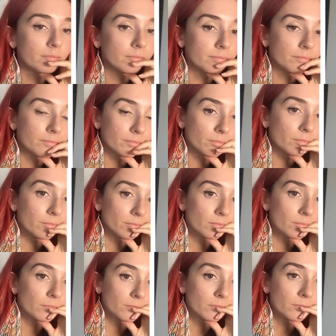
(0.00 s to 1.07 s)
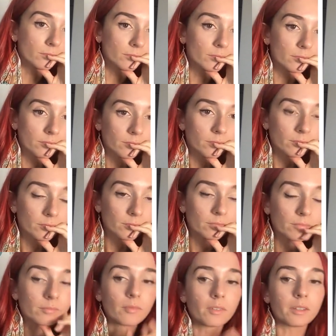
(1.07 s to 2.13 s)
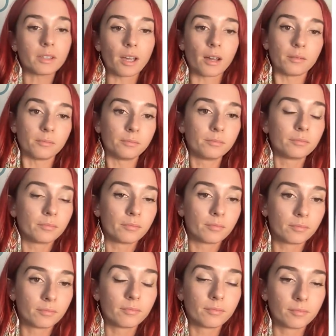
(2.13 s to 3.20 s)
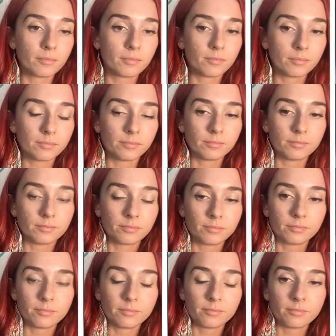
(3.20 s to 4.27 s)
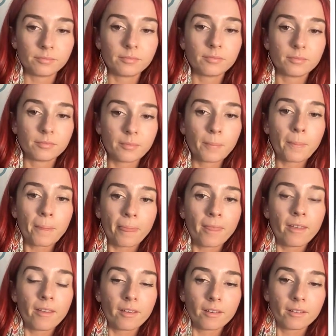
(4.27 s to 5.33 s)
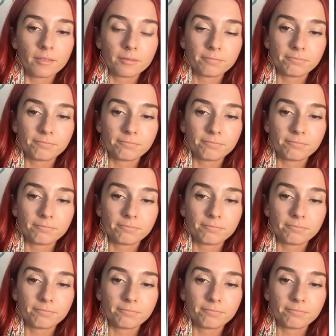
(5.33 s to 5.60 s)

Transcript: [no speech]